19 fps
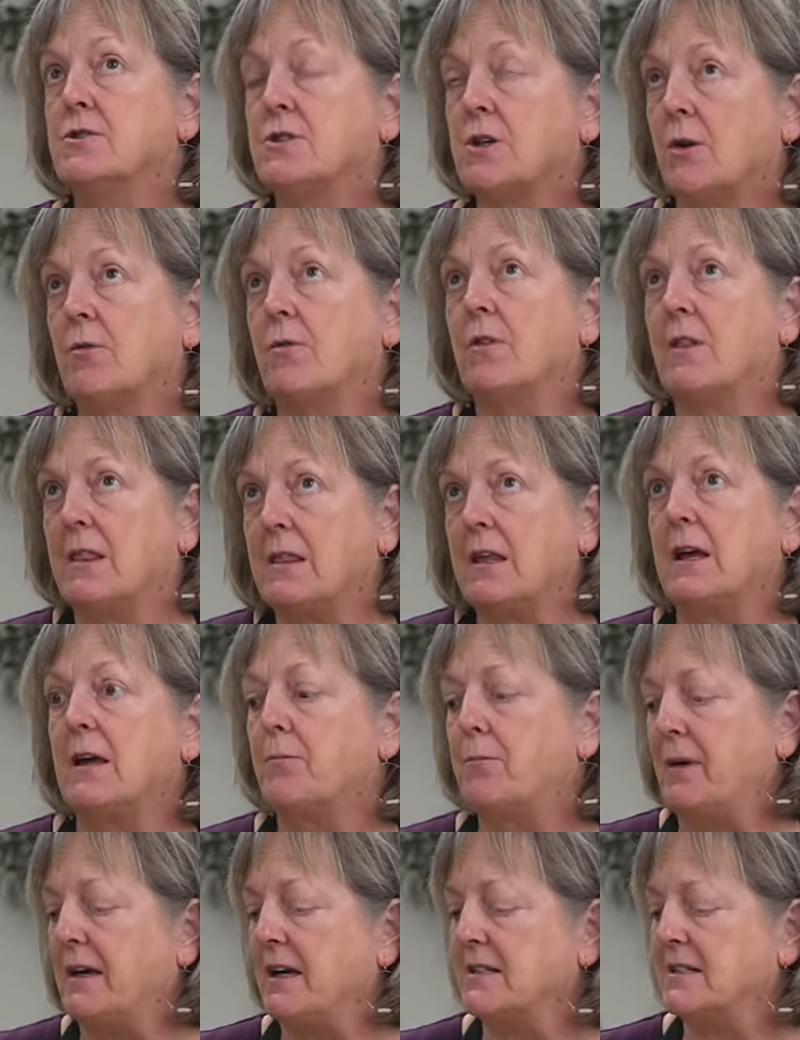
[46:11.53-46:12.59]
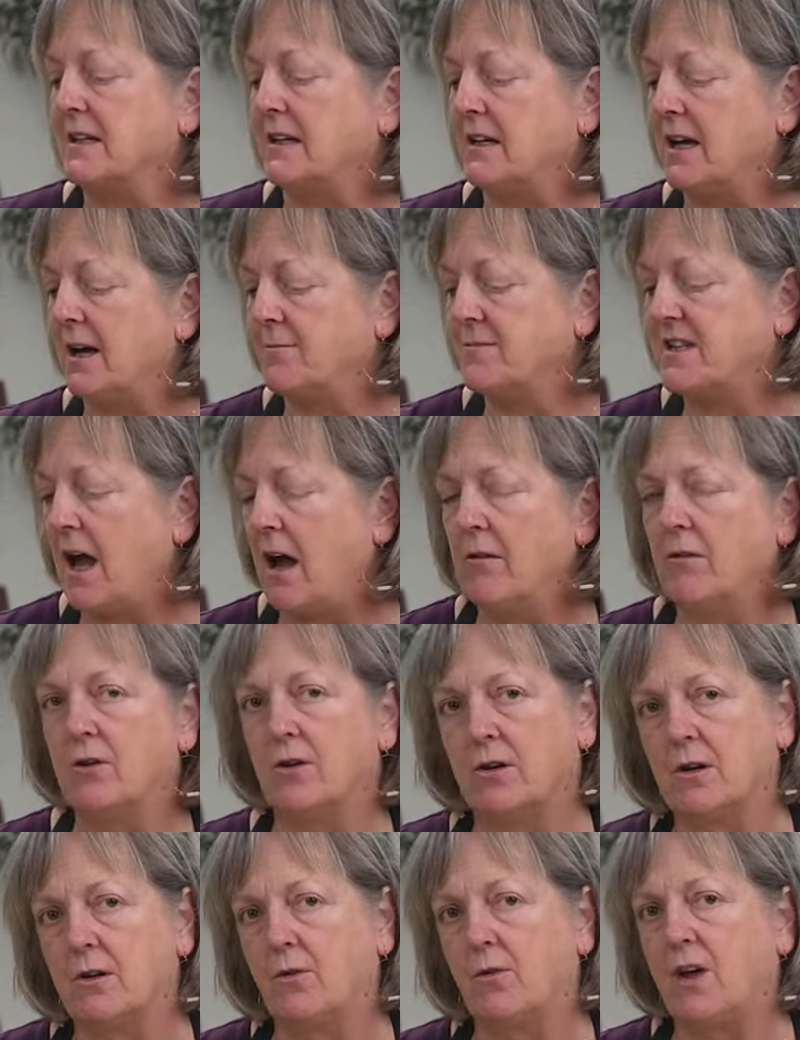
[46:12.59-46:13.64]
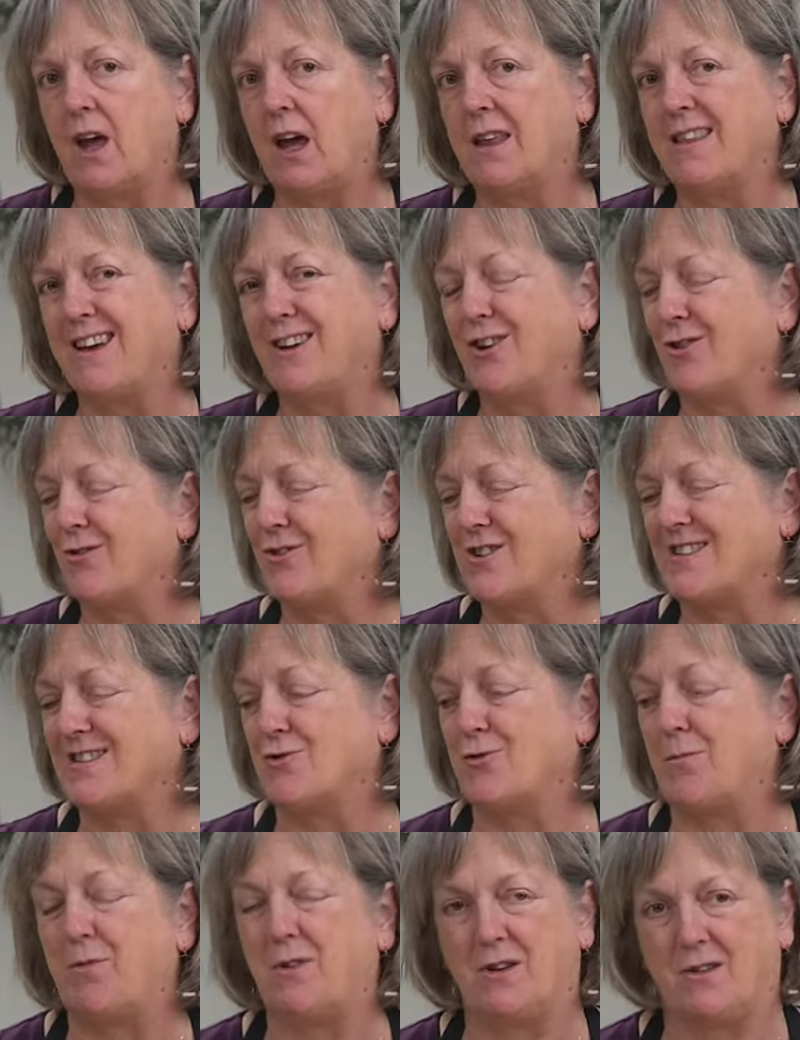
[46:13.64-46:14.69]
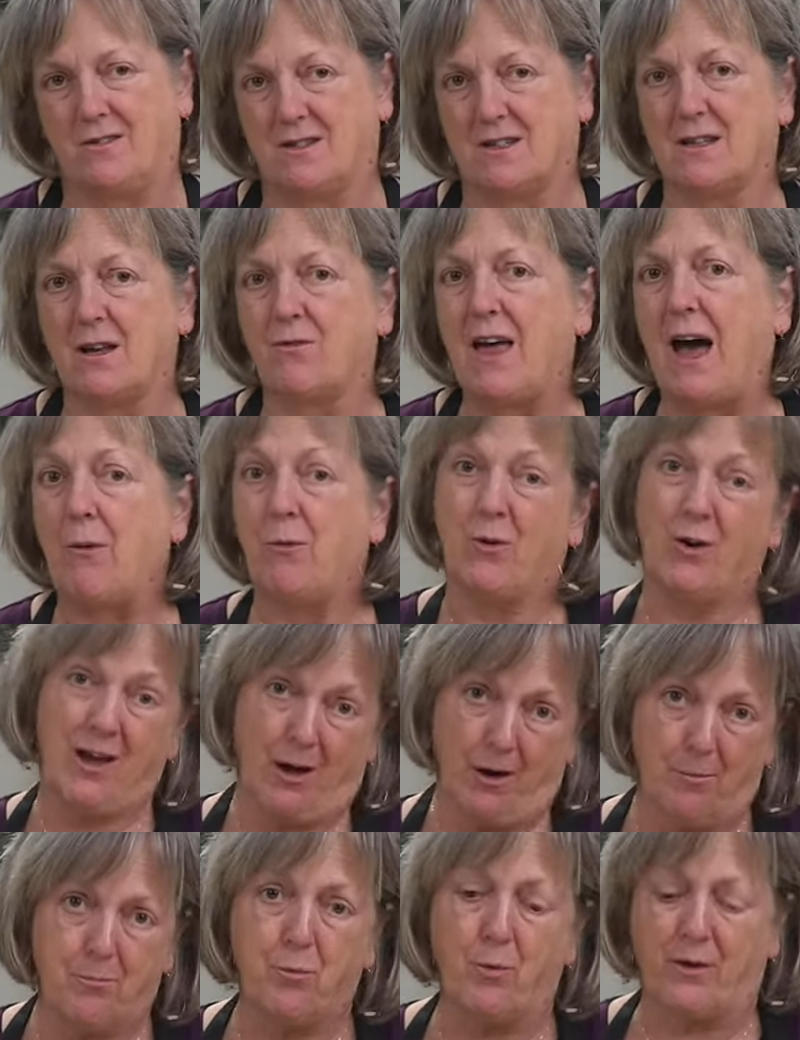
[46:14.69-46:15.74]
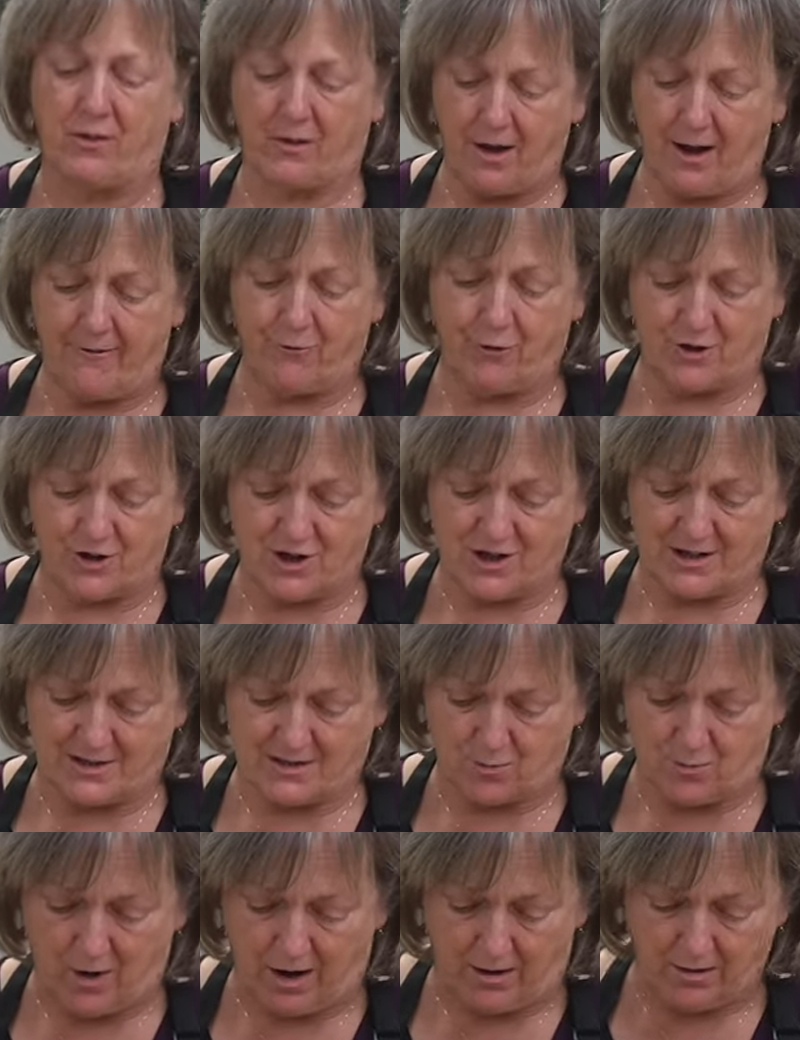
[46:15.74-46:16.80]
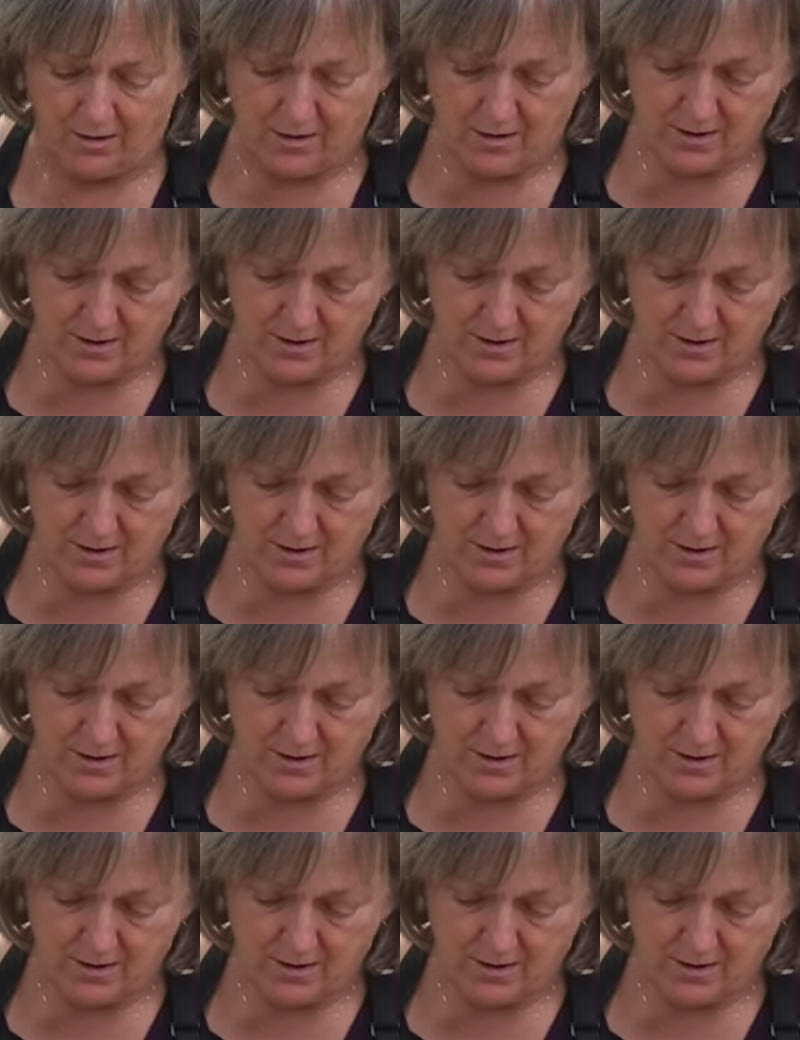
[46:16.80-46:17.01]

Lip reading: Don't think because it comes out looking okay that you're distributed. So that will help with coverage as well.